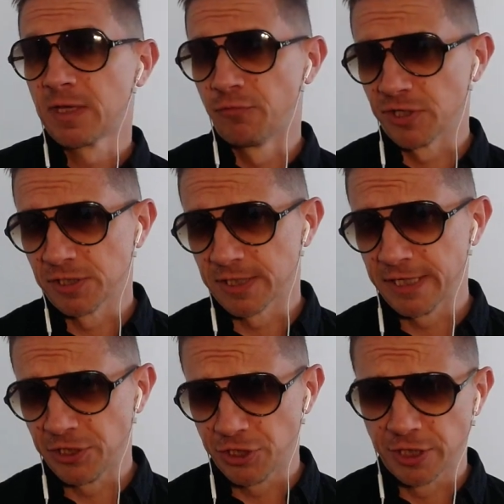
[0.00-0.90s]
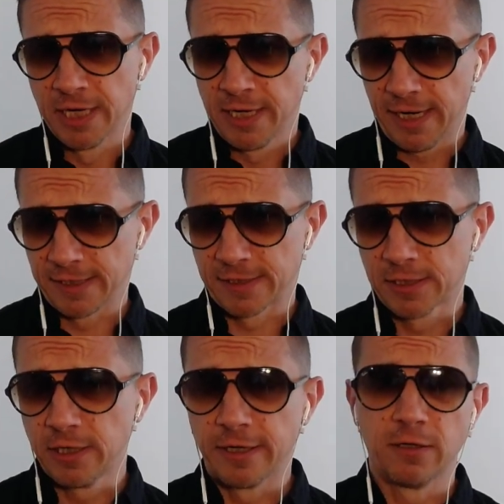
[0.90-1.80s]
presentation and
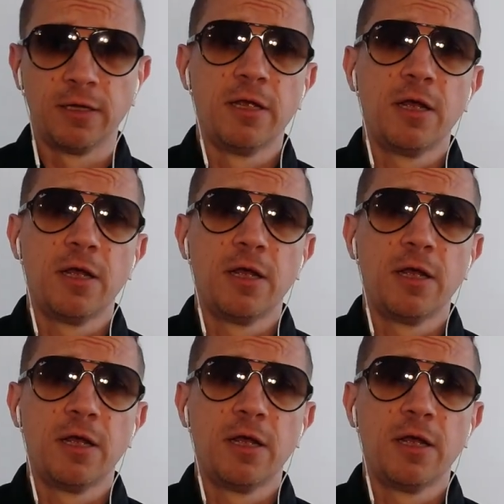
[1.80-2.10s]
style